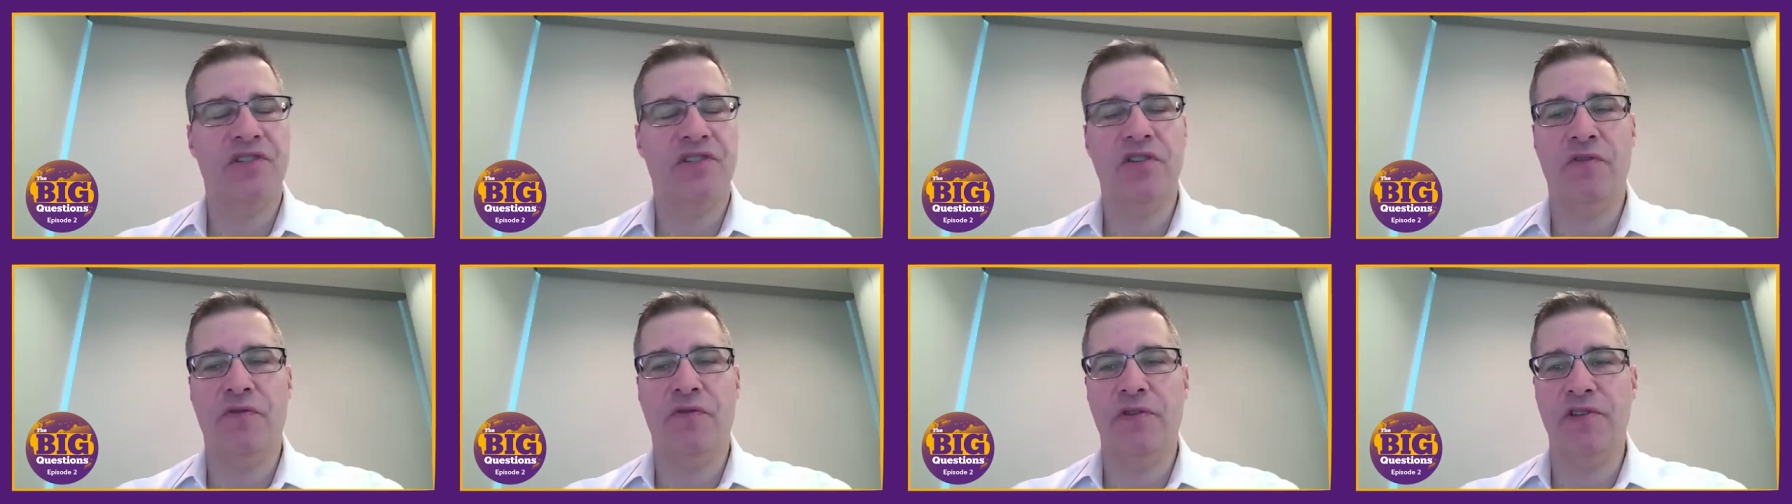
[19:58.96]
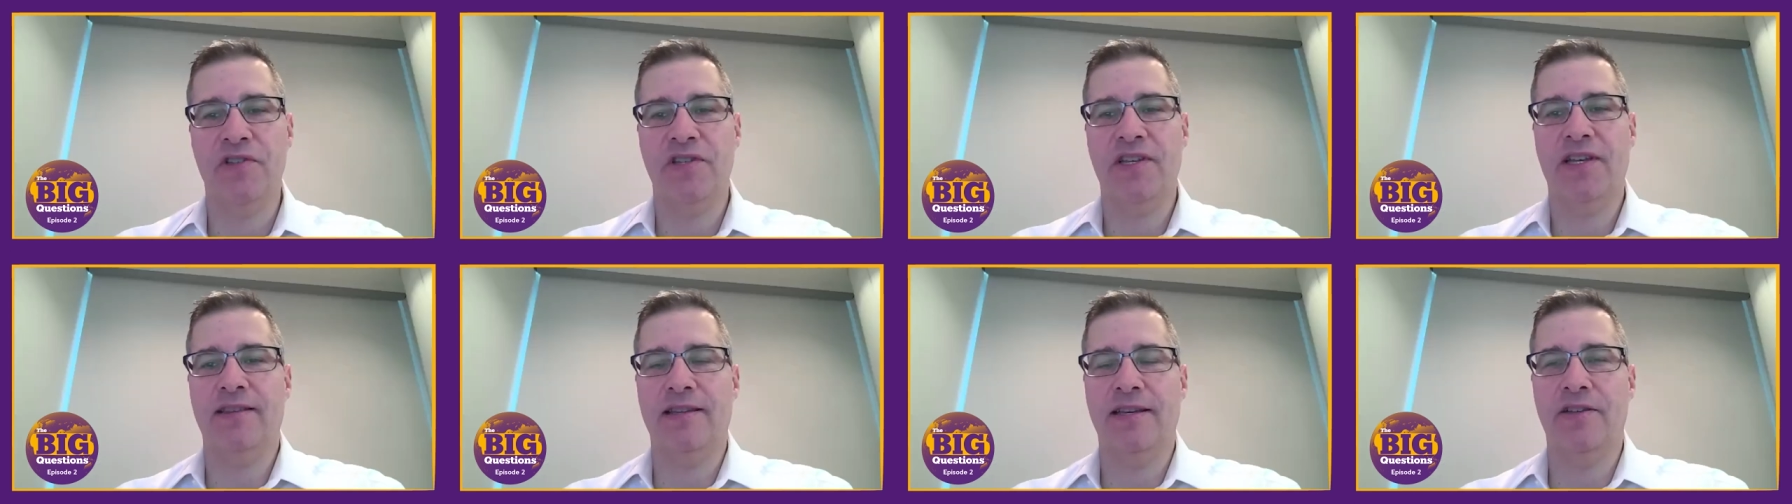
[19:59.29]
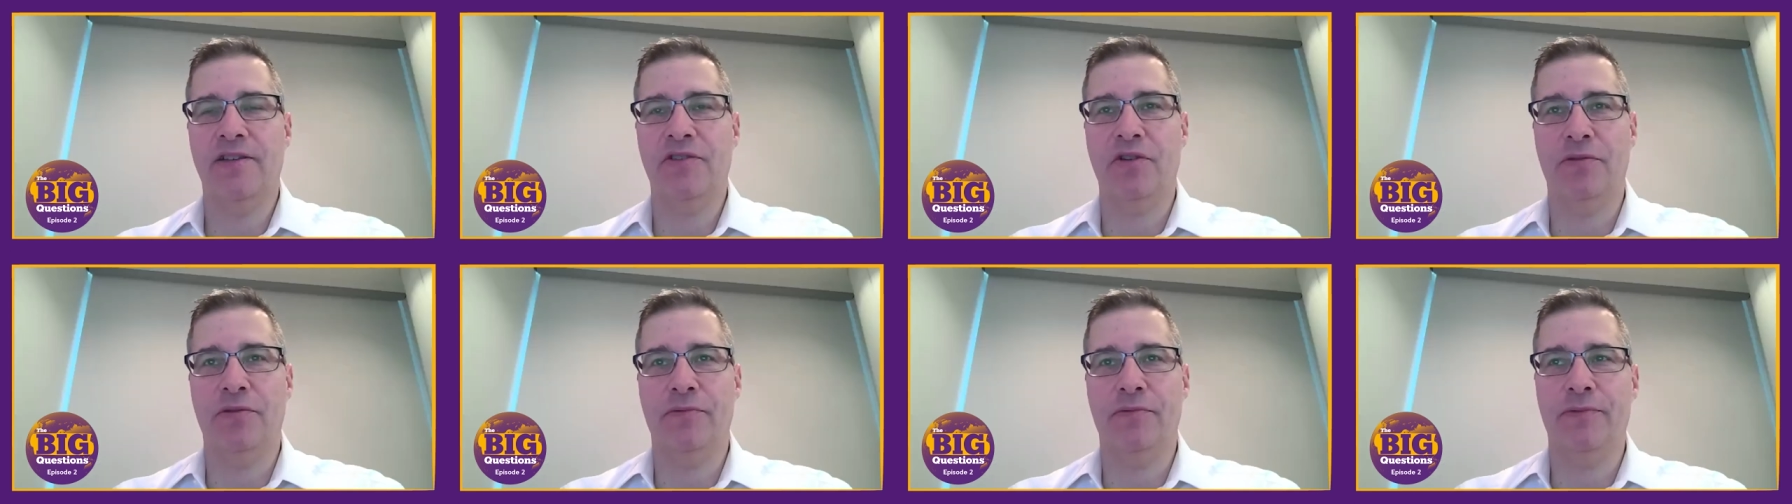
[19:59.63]
it still feels like
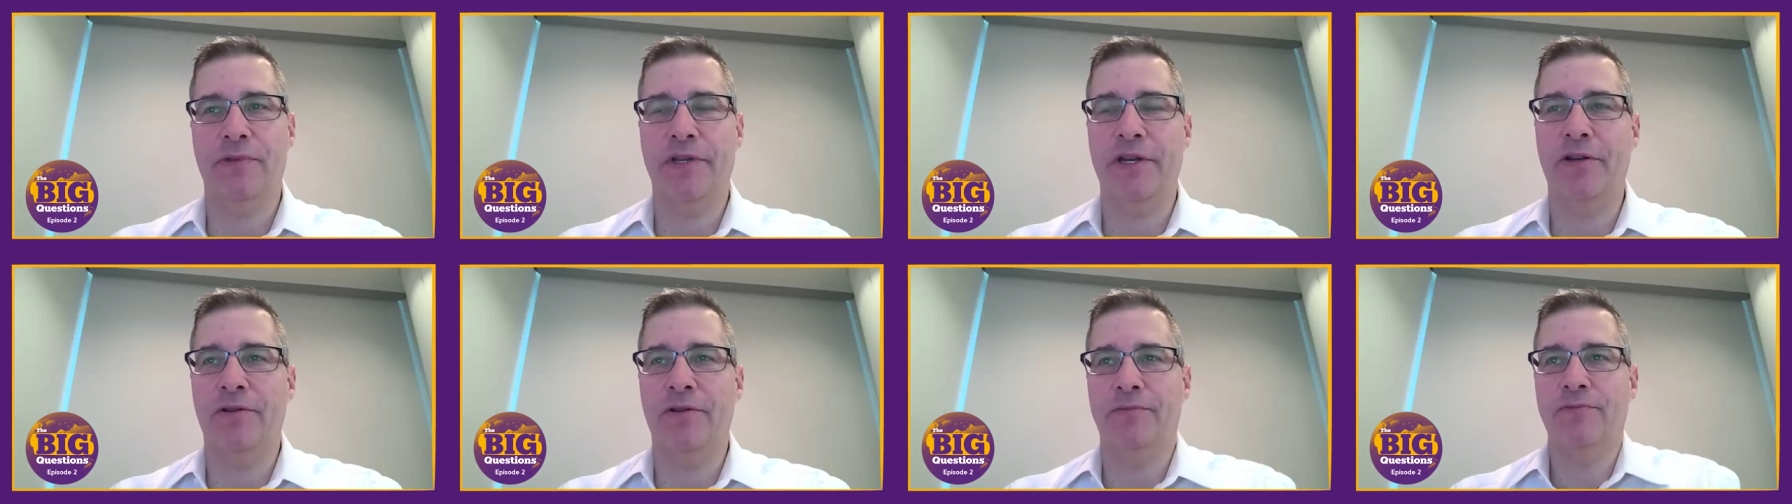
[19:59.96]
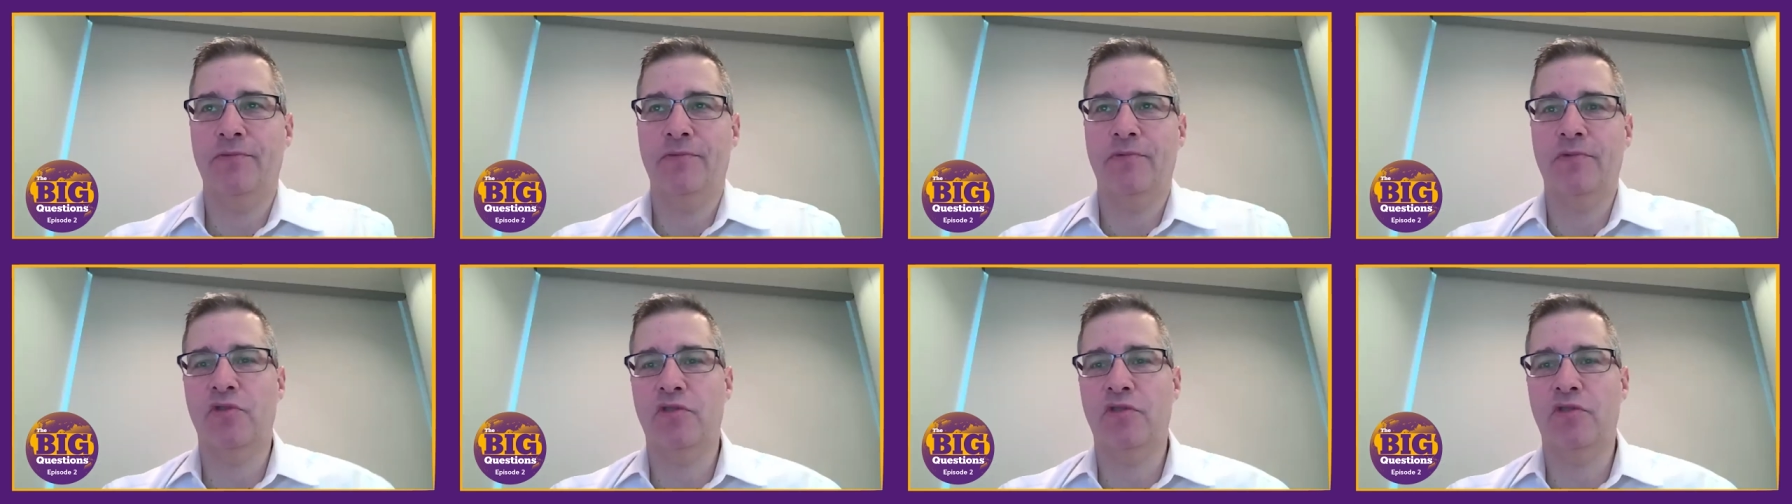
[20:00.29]
things are, you know,